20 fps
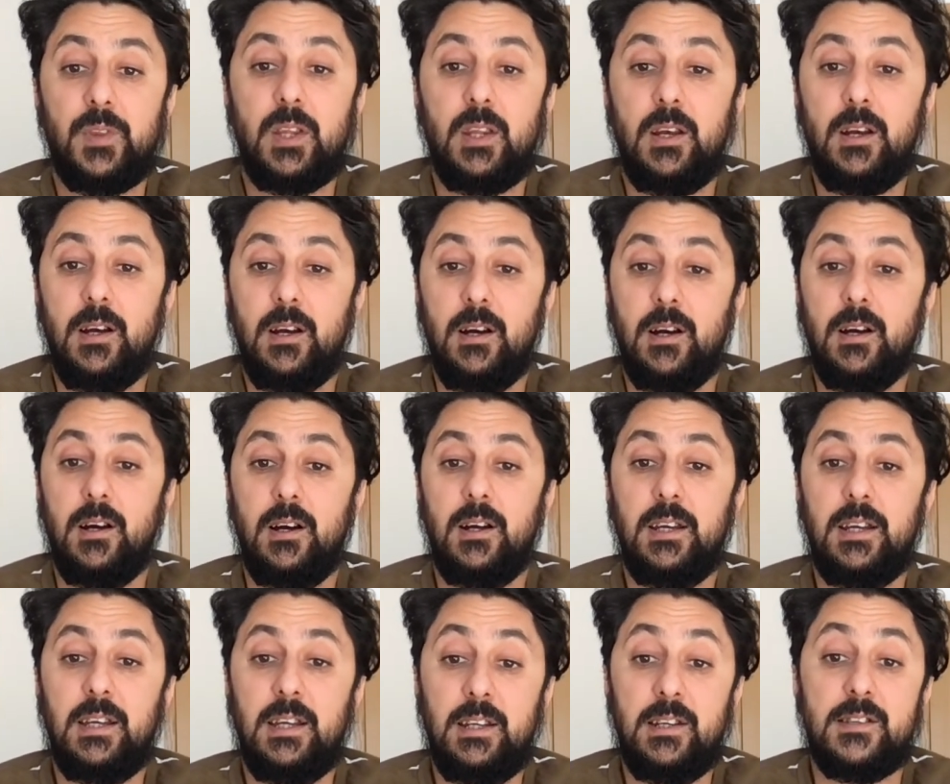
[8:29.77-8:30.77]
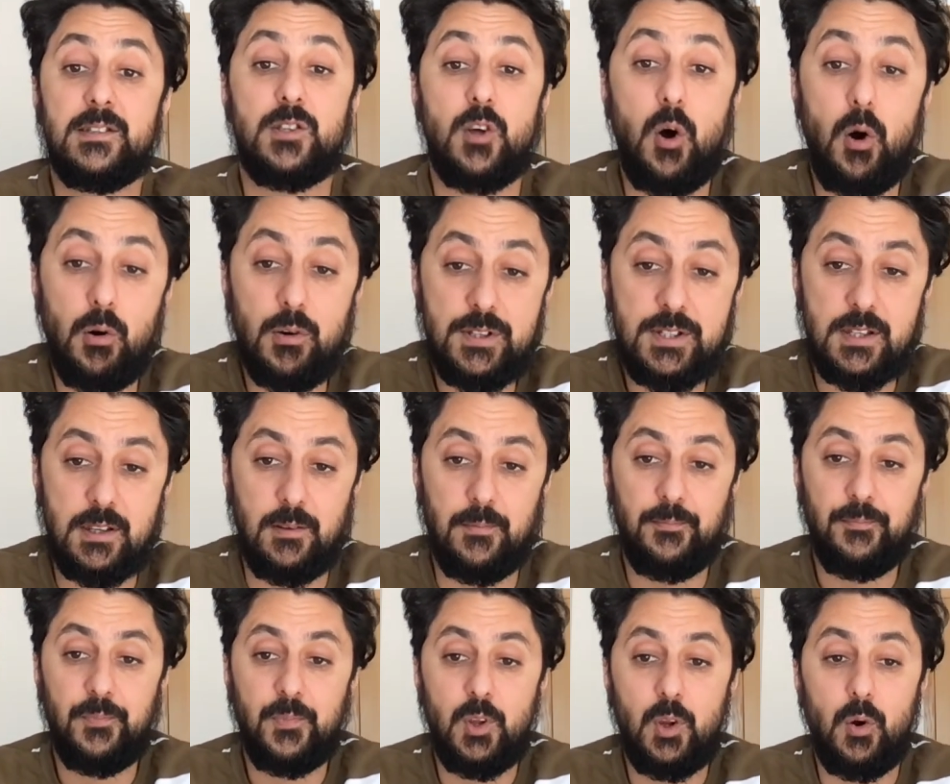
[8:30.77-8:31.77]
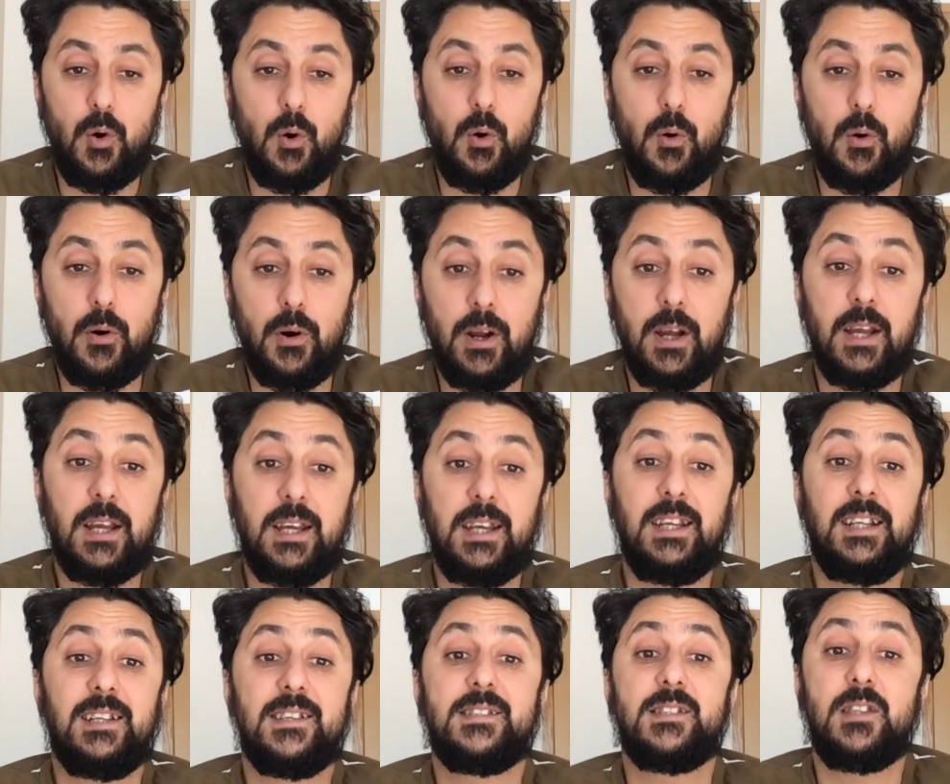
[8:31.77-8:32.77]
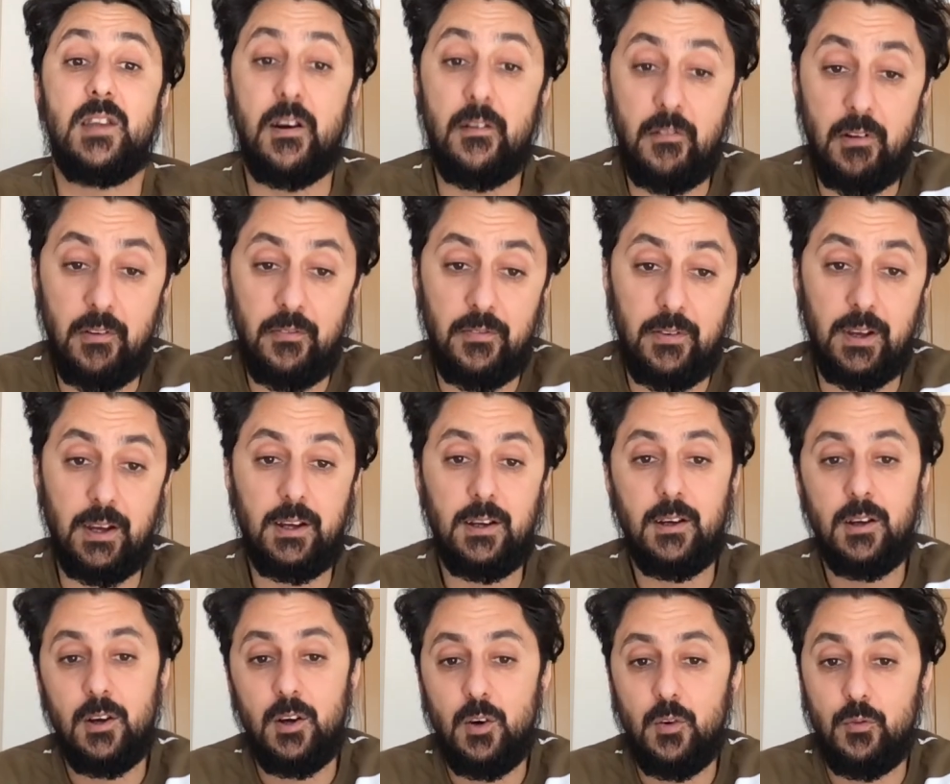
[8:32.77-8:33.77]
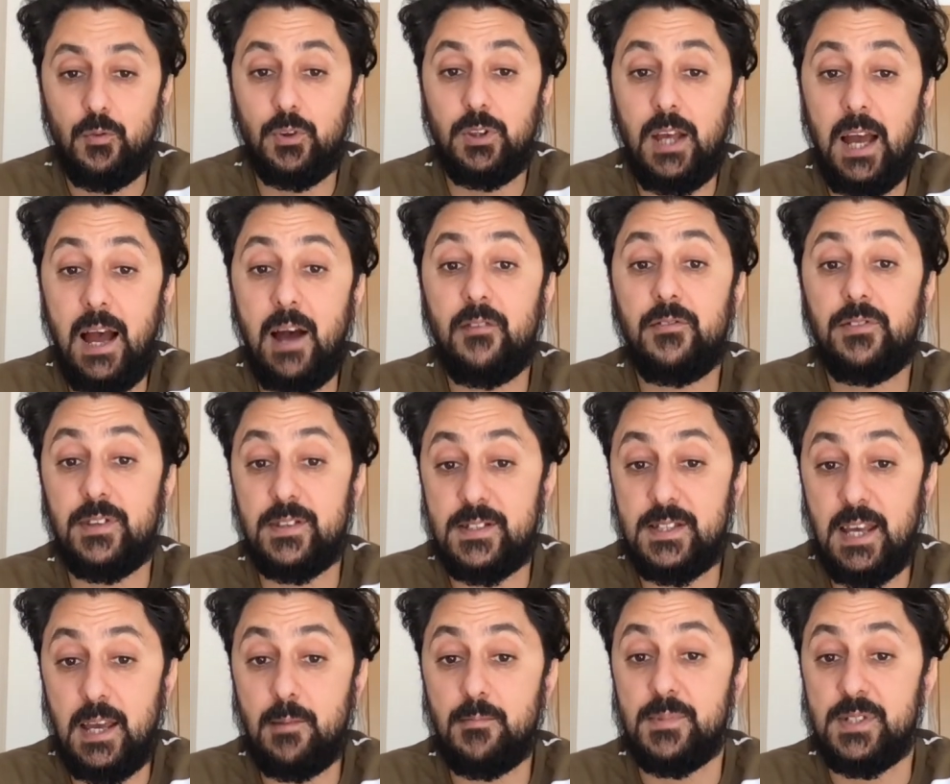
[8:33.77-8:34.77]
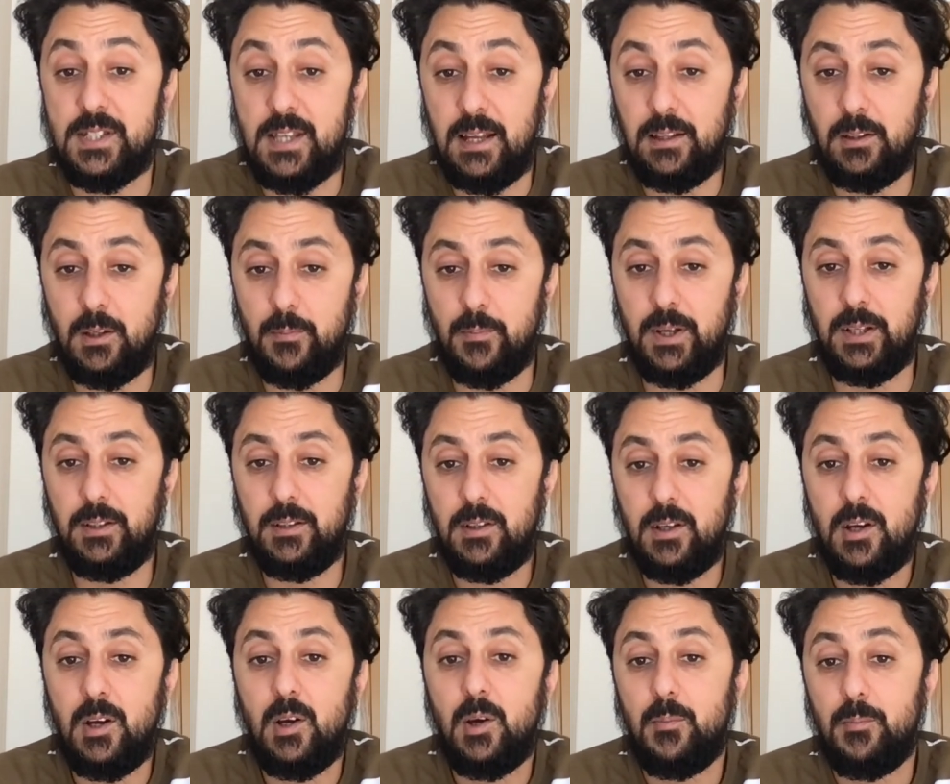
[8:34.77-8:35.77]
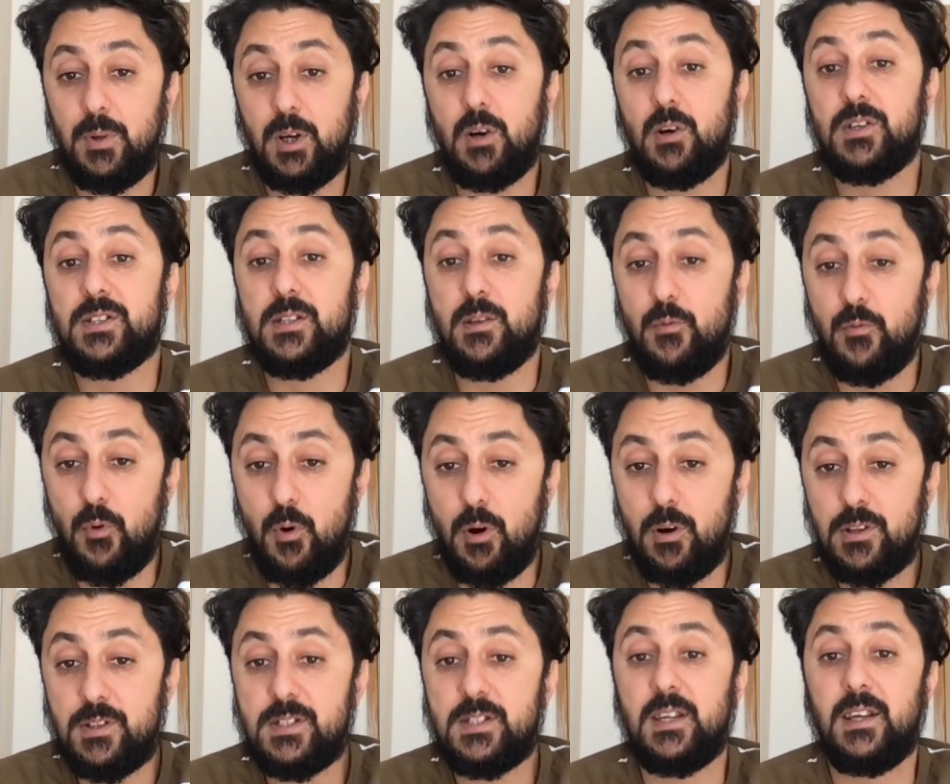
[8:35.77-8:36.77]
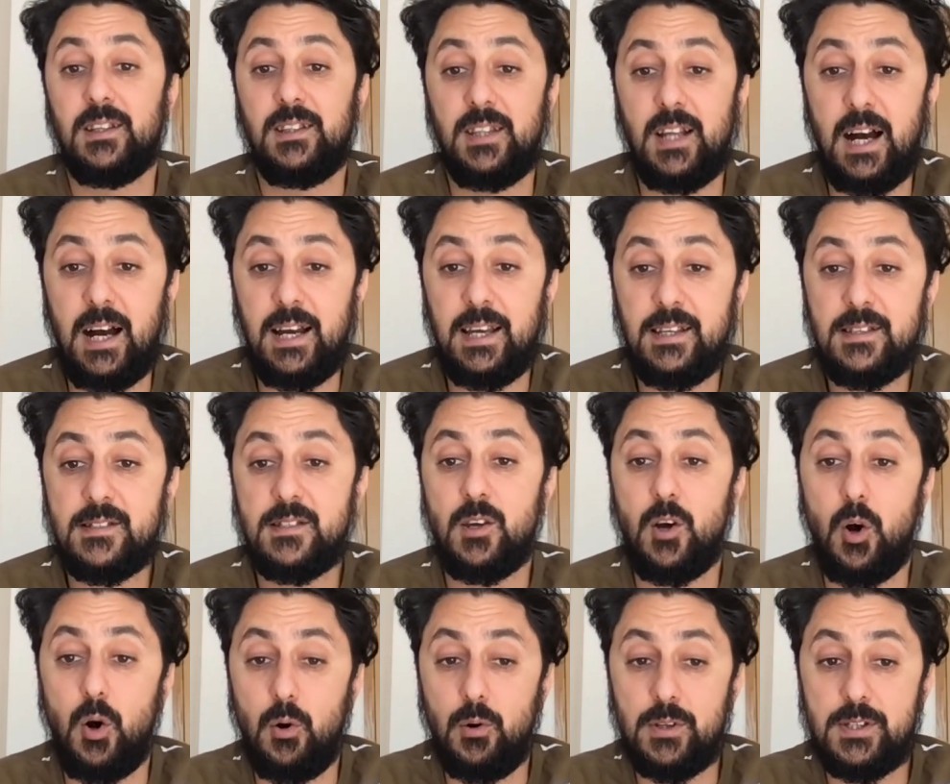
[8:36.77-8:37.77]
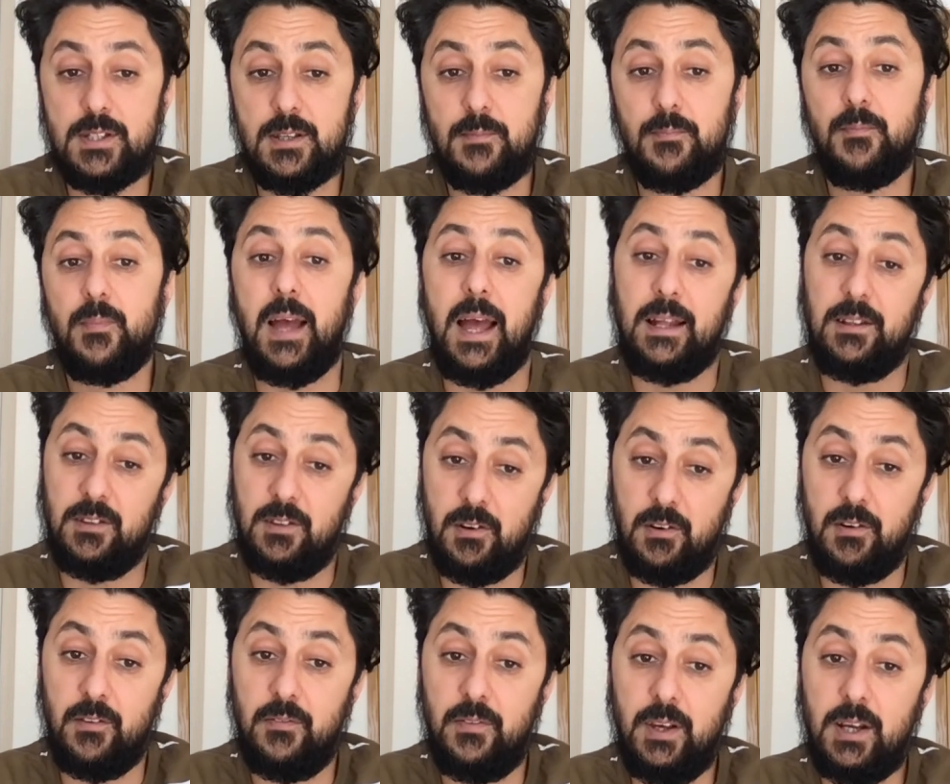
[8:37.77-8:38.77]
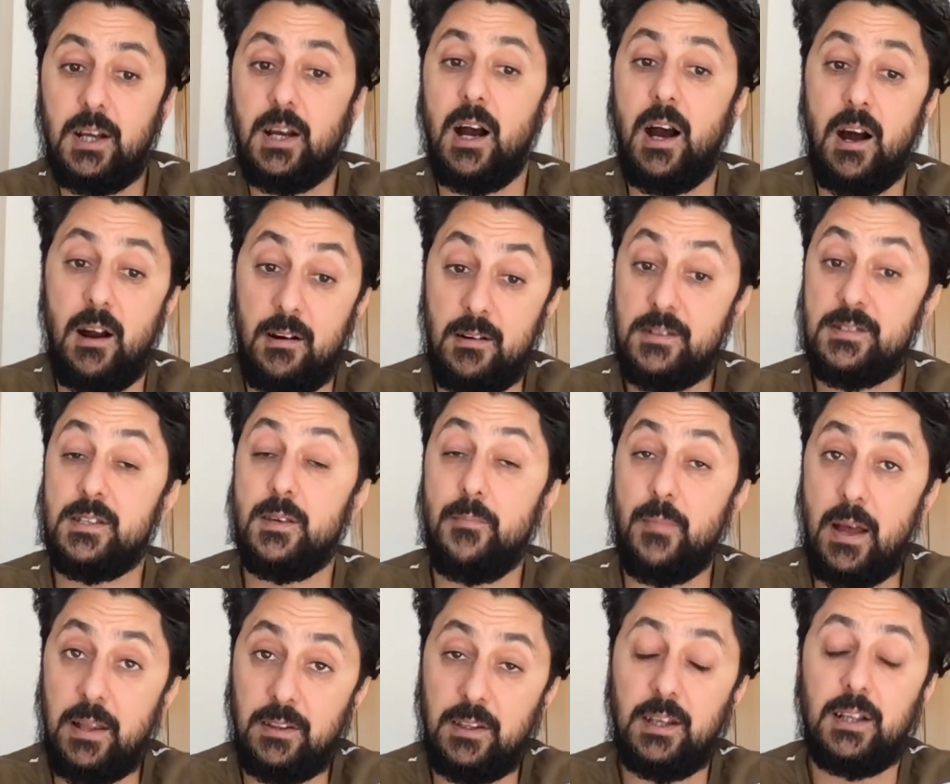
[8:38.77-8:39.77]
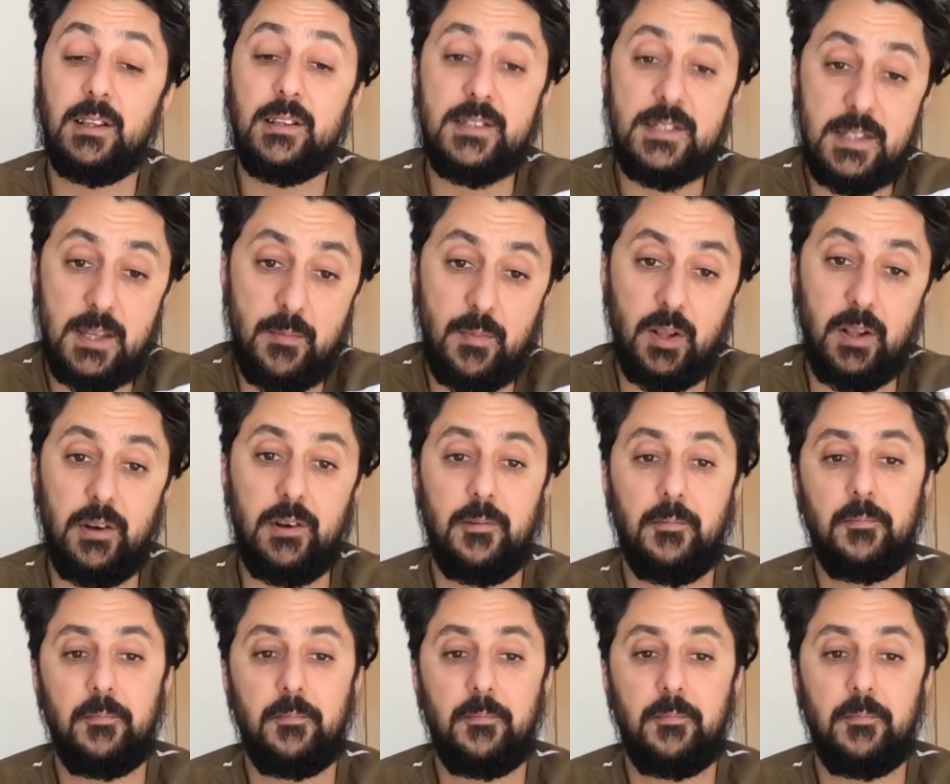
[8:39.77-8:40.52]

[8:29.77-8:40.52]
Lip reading: "it is awesome" or "it is terrific" would have the same sentiment, because the words nice, awesome, and terrific are semantically similar.